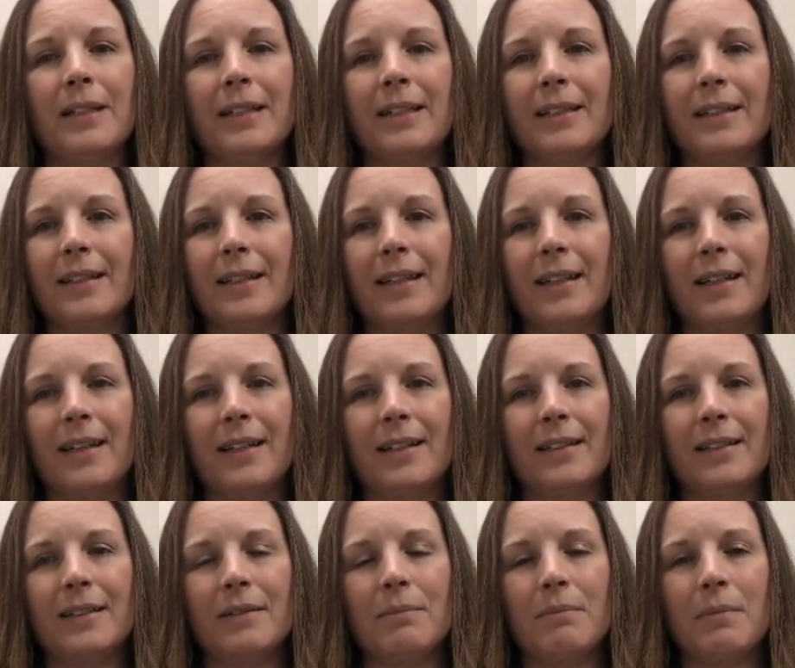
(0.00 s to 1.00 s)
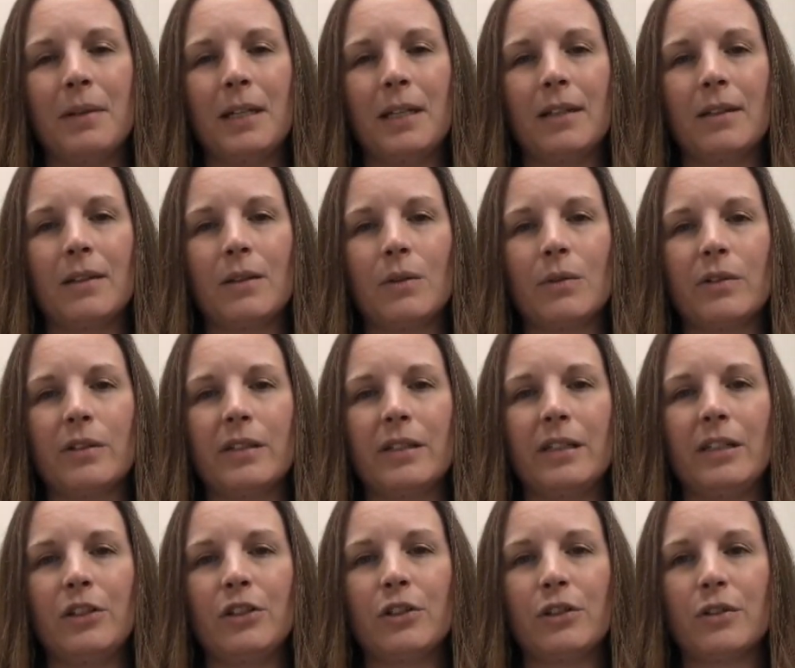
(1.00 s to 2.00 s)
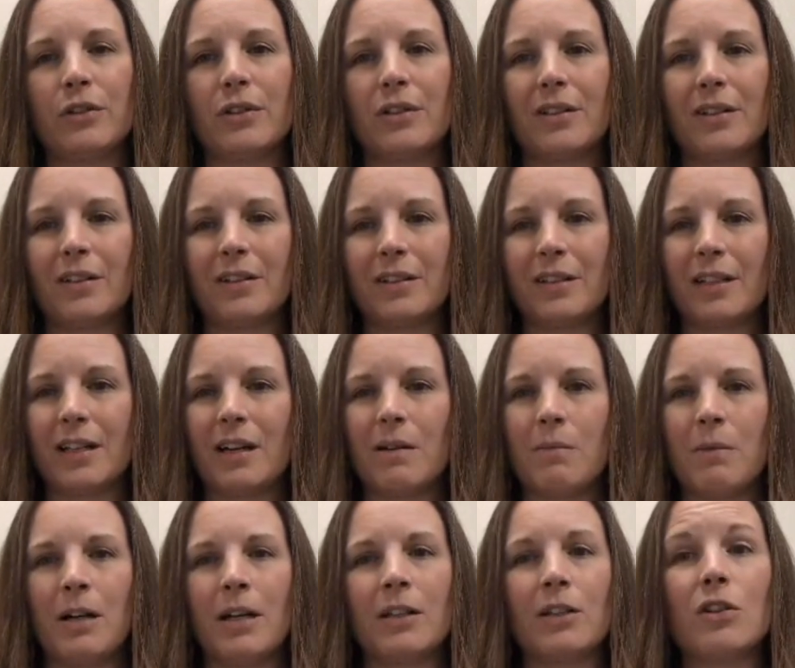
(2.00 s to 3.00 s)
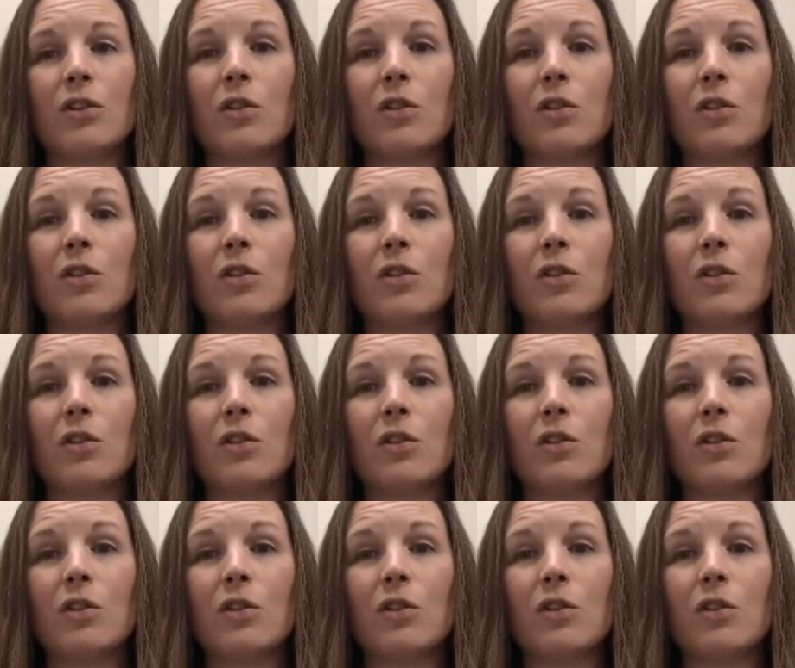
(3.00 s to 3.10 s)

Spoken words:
it can make those seizures start to come on.